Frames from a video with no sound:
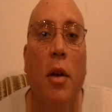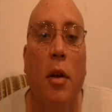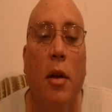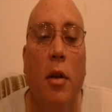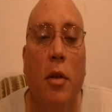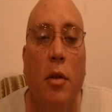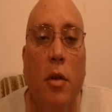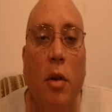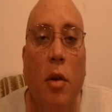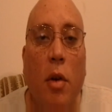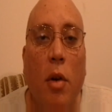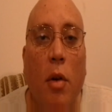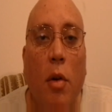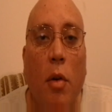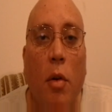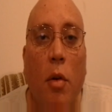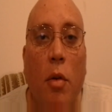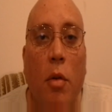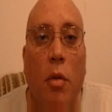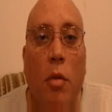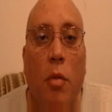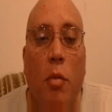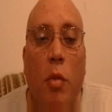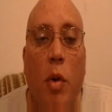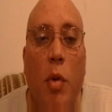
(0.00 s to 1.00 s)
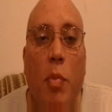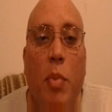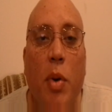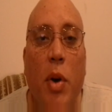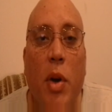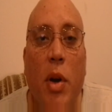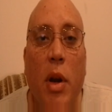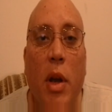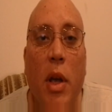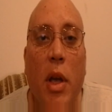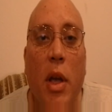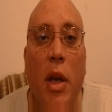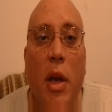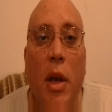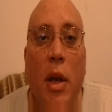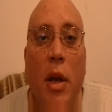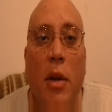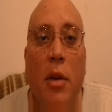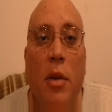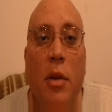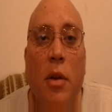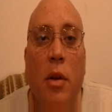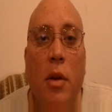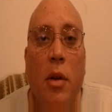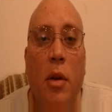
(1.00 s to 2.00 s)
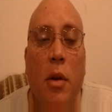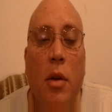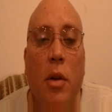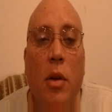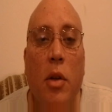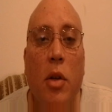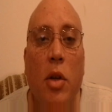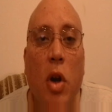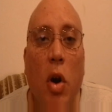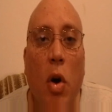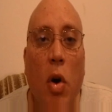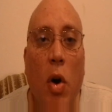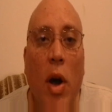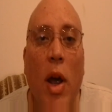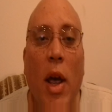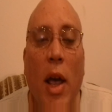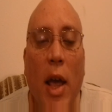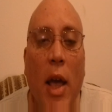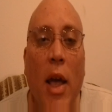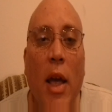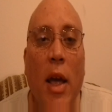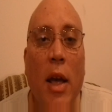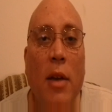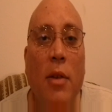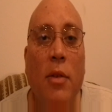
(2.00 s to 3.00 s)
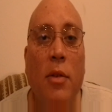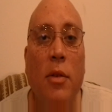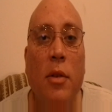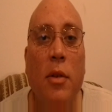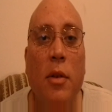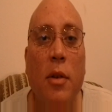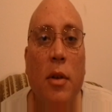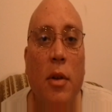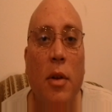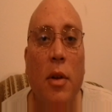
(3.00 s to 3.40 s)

So we put it in your hands,